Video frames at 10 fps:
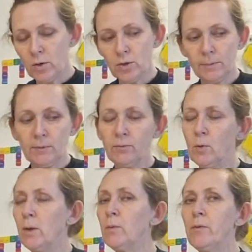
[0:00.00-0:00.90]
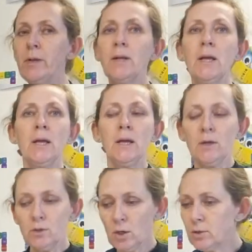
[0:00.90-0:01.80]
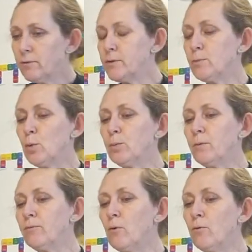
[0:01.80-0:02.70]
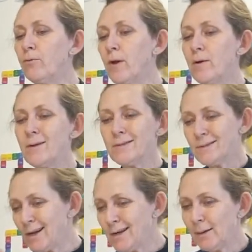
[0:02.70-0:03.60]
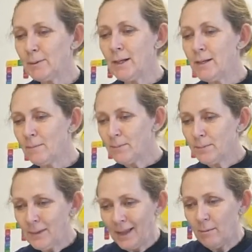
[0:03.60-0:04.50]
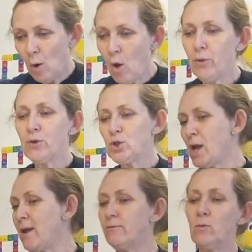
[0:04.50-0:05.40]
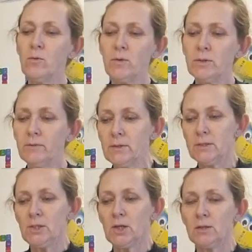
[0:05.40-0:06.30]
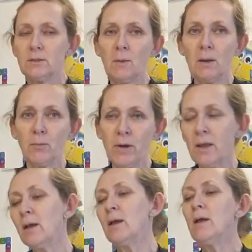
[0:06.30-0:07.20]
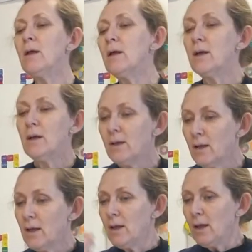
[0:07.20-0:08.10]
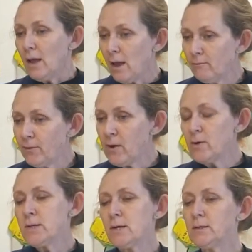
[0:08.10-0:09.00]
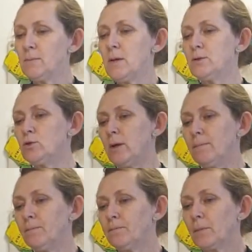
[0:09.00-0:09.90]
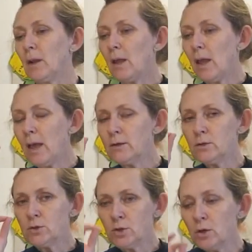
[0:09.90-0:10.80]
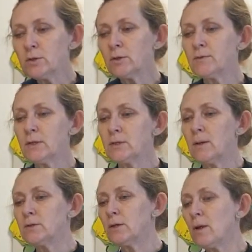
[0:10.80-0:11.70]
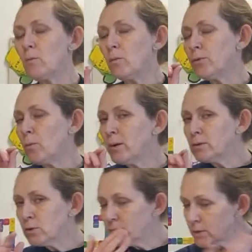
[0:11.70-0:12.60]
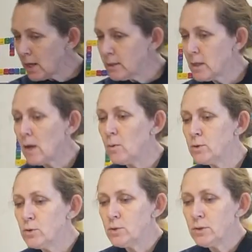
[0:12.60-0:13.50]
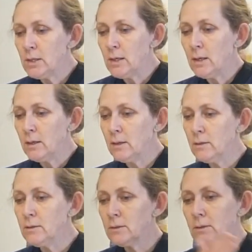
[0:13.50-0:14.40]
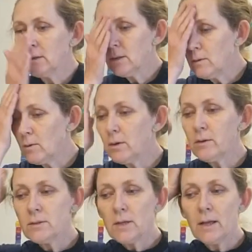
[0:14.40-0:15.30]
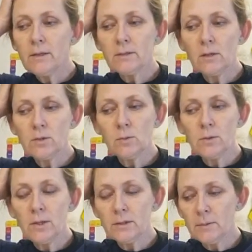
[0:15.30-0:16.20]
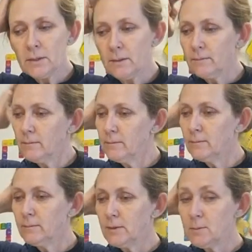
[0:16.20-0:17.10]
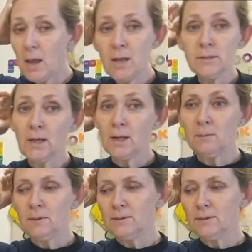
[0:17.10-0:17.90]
chapter 41, we read Joseph is brought before Pharaoh, he's tidied up, cleaned up, had a bath, shaved, all the rest of it, smelling pretty. And Pharaoh tells him his dream. And Joseph says to him, and so now the one sort of side thing I want you to see here is, one of the side things I just want to, yes, my hair sticker.